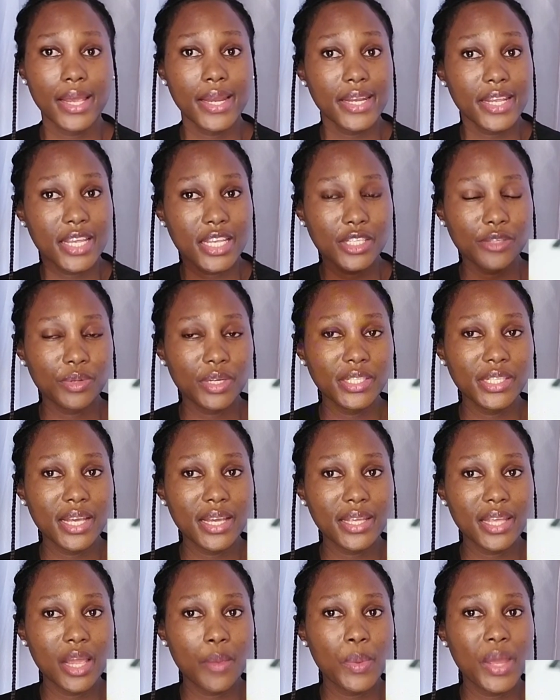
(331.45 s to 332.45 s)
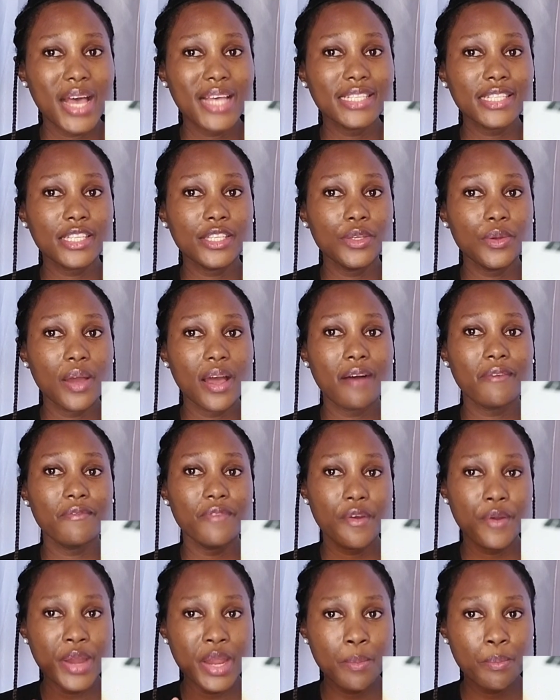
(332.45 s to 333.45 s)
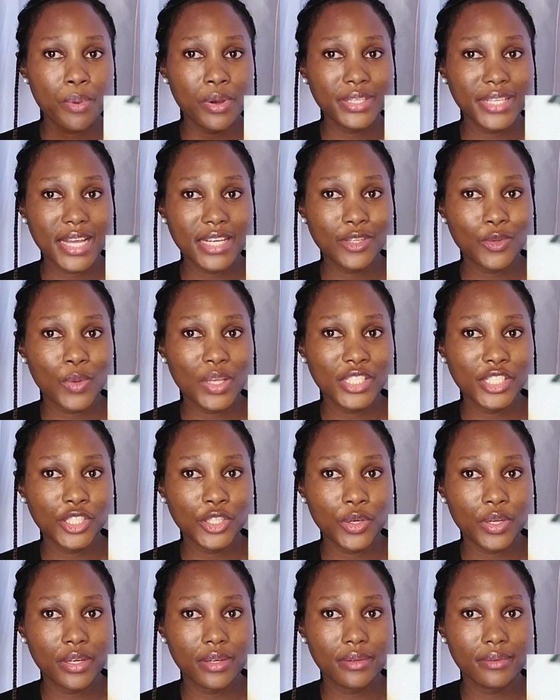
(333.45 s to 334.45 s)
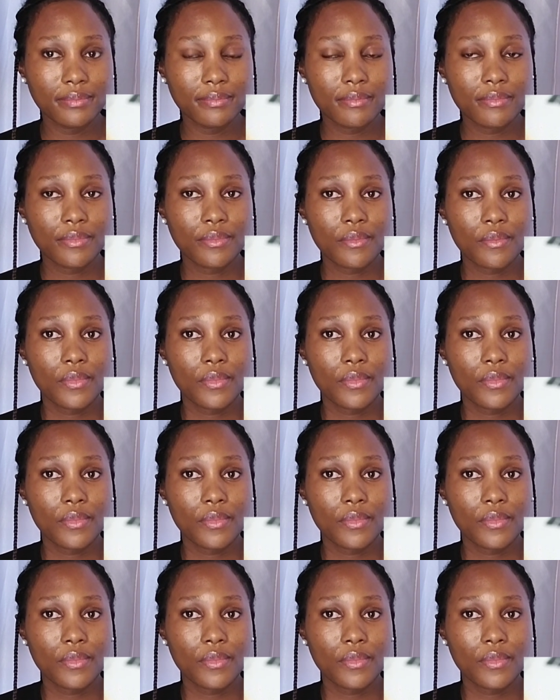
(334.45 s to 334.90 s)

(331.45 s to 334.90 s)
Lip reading: In history taking, we ask you a very important question